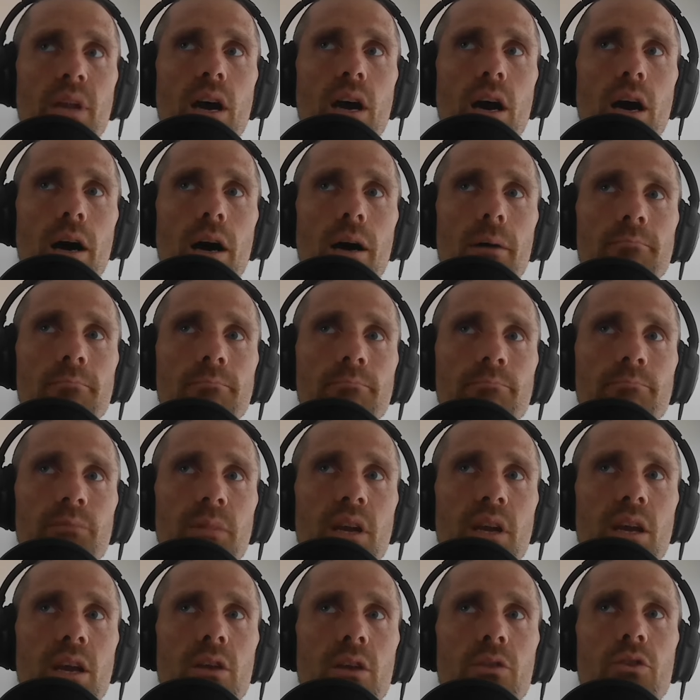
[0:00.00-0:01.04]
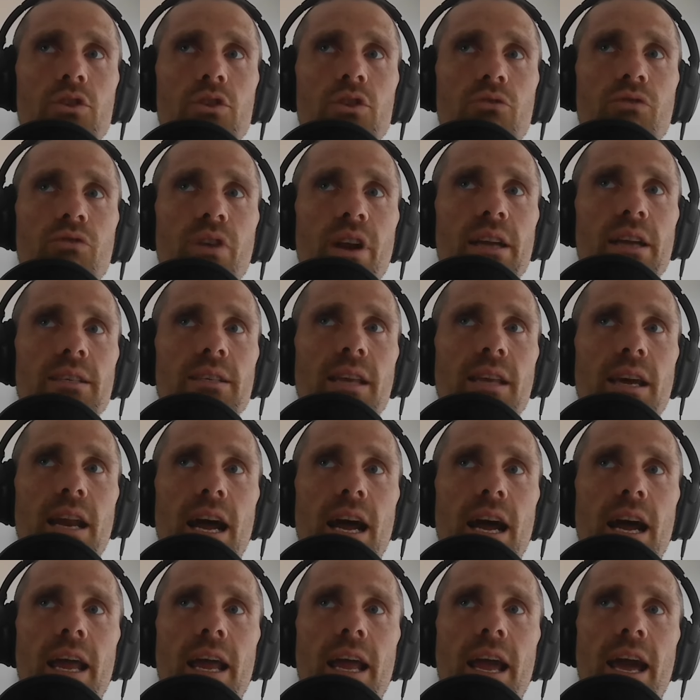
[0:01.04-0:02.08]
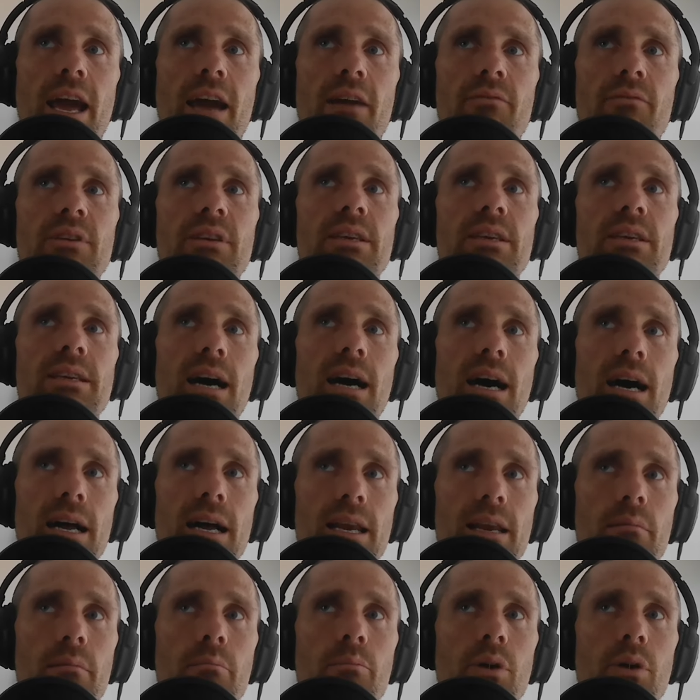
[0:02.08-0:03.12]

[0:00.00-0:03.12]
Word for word: Um, there's a race that I have done,